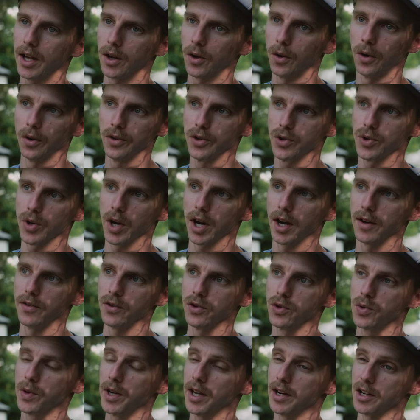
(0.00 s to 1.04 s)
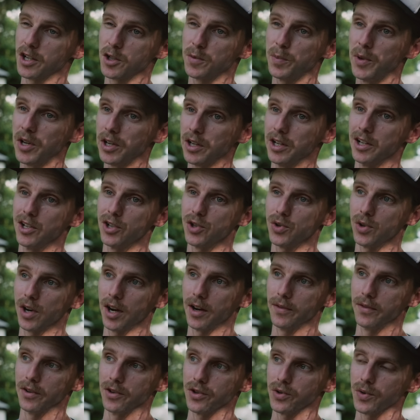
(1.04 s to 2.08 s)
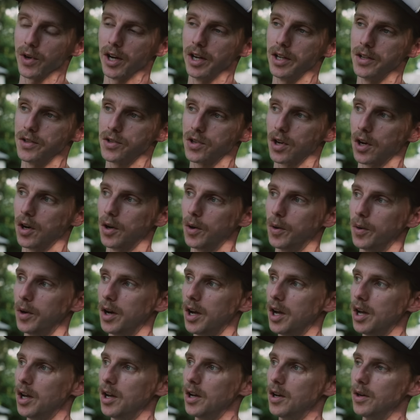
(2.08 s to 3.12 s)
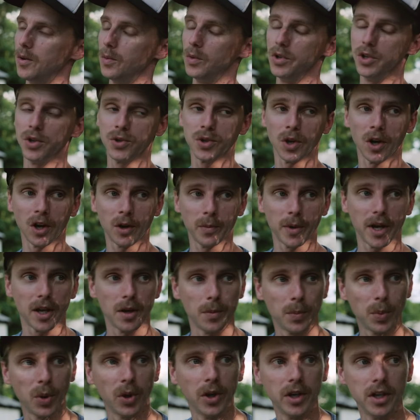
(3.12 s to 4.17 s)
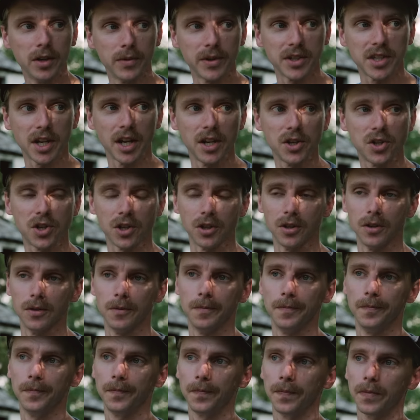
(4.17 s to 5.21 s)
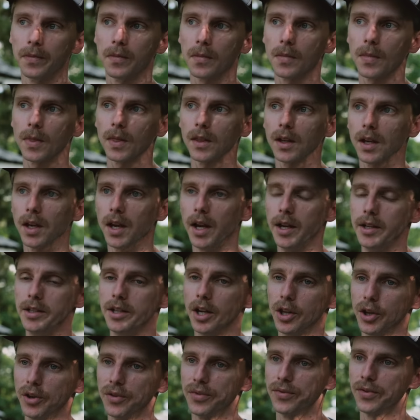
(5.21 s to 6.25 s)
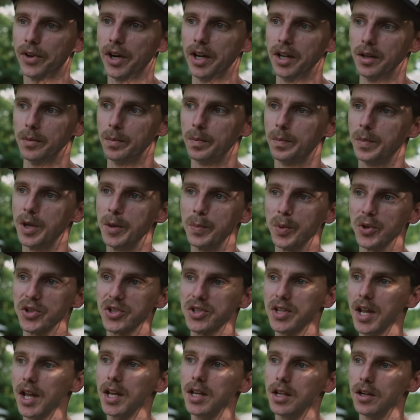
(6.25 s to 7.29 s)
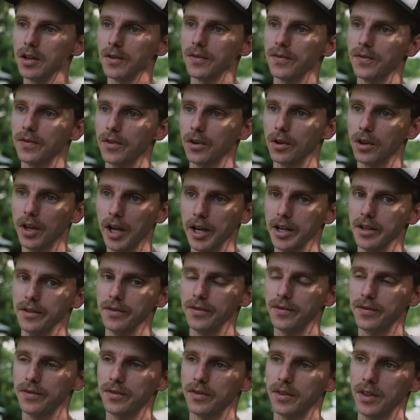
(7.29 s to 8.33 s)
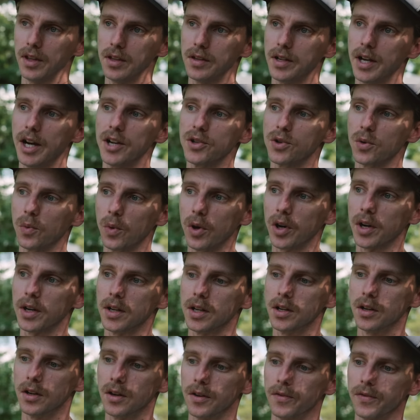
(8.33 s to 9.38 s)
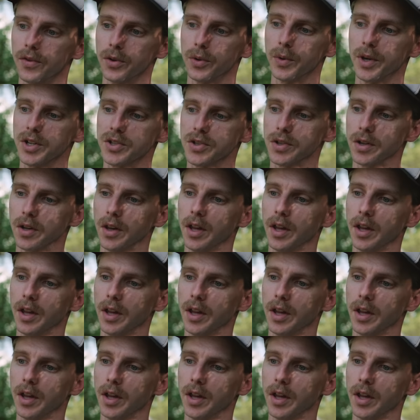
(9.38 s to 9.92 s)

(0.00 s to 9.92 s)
all the drivers, we had experienced drivers, right? So when you talk about employee retention at Yellow Freight, people stay here for life. The guys are working here for the rest of their